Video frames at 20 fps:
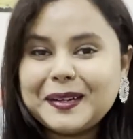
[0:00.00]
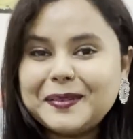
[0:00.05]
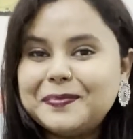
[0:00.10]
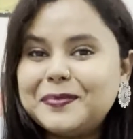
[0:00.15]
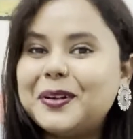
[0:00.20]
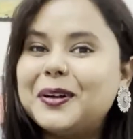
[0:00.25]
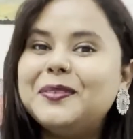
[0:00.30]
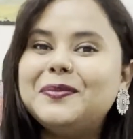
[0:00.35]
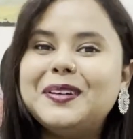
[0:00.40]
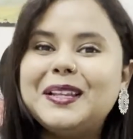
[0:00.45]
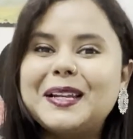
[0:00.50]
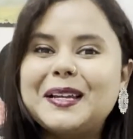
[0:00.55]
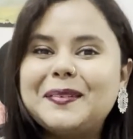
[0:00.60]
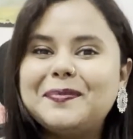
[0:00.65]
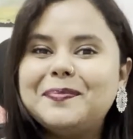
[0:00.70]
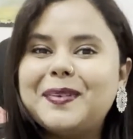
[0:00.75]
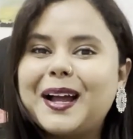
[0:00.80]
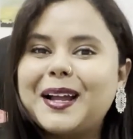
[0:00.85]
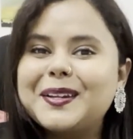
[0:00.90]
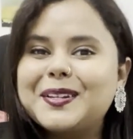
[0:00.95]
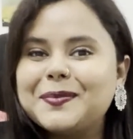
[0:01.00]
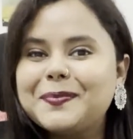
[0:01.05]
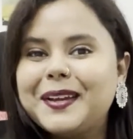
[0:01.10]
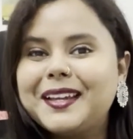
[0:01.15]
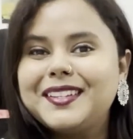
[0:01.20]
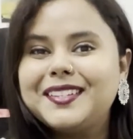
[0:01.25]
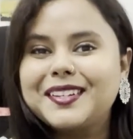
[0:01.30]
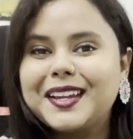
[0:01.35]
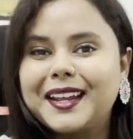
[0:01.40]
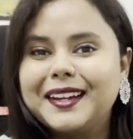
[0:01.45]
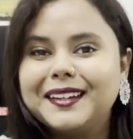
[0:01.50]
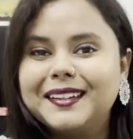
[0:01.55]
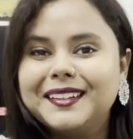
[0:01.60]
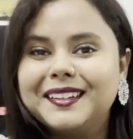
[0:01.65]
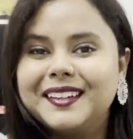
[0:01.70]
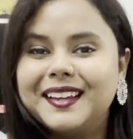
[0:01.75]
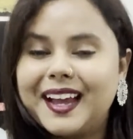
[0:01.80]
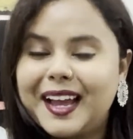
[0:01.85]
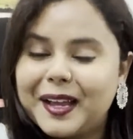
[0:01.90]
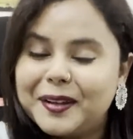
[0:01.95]
welcome back to my channel.
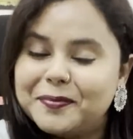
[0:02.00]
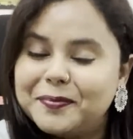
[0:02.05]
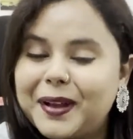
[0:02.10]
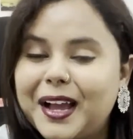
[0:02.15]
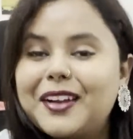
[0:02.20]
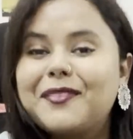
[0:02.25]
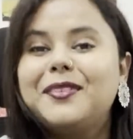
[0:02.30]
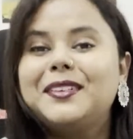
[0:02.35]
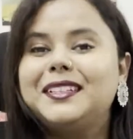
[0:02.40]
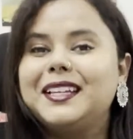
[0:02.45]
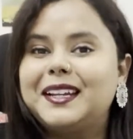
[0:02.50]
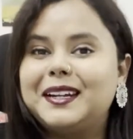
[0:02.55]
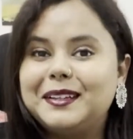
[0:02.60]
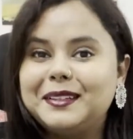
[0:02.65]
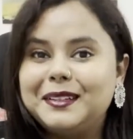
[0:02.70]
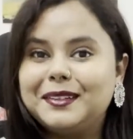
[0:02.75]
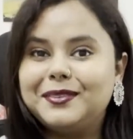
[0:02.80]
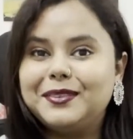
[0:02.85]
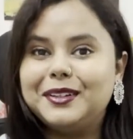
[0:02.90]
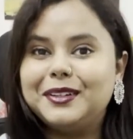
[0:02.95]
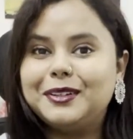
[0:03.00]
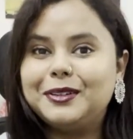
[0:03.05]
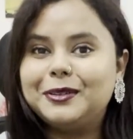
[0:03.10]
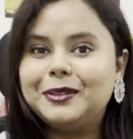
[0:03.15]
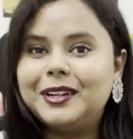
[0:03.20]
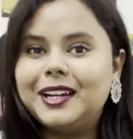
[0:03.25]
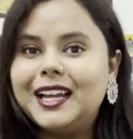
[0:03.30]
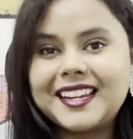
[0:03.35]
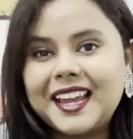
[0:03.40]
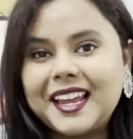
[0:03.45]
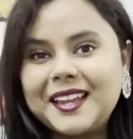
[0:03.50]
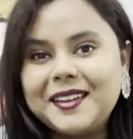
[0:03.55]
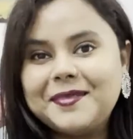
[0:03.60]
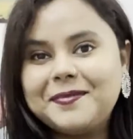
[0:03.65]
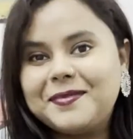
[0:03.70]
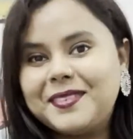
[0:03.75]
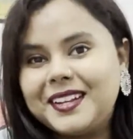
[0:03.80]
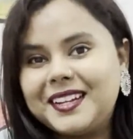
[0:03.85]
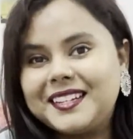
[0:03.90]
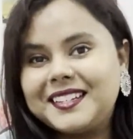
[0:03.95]
I'm back with another video.
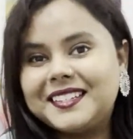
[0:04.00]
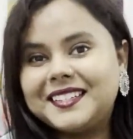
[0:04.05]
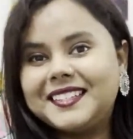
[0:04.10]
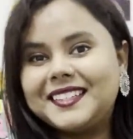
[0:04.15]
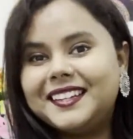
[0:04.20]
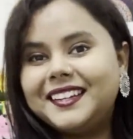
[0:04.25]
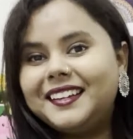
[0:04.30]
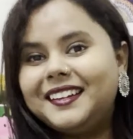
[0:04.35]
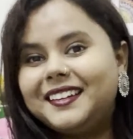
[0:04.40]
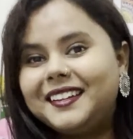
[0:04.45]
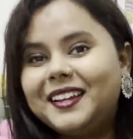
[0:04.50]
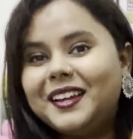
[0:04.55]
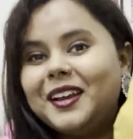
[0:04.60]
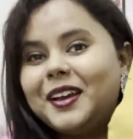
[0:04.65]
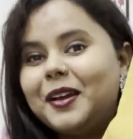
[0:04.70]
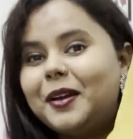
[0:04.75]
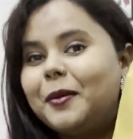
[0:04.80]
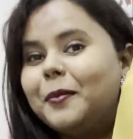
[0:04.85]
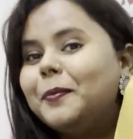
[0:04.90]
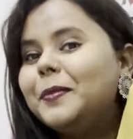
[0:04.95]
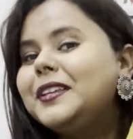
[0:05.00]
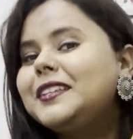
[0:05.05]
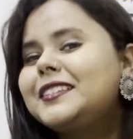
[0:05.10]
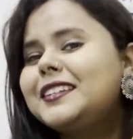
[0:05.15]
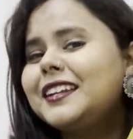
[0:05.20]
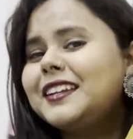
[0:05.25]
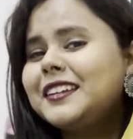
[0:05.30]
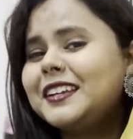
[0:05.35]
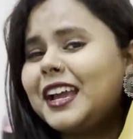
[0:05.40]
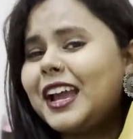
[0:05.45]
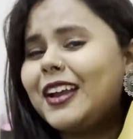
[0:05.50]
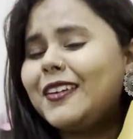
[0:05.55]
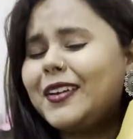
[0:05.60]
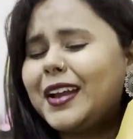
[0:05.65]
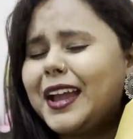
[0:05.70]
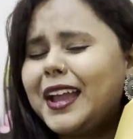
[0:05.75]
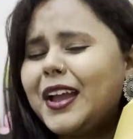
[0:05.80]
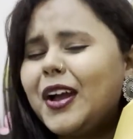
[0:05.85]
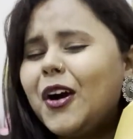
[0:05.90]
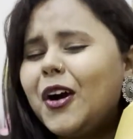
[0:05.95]
Time it's a Mr.
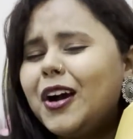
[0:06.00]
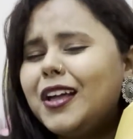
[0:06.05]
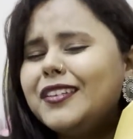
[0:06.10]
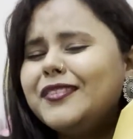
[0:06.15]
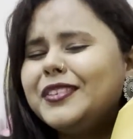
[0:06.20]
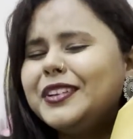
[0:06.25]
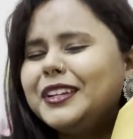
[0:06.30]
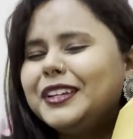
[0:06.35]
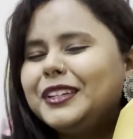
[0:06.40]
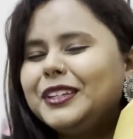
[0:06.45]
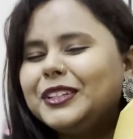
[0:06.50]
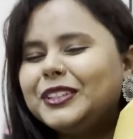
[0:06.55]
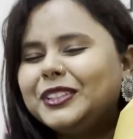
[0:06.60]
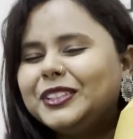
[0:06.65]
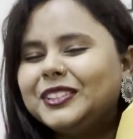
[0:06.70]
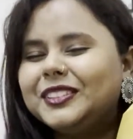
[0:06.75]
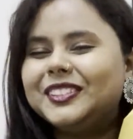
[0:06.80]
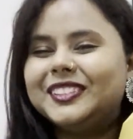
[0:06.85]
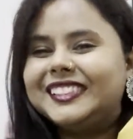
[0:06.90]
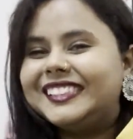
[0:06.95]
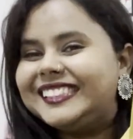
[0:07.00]
DIY haul video.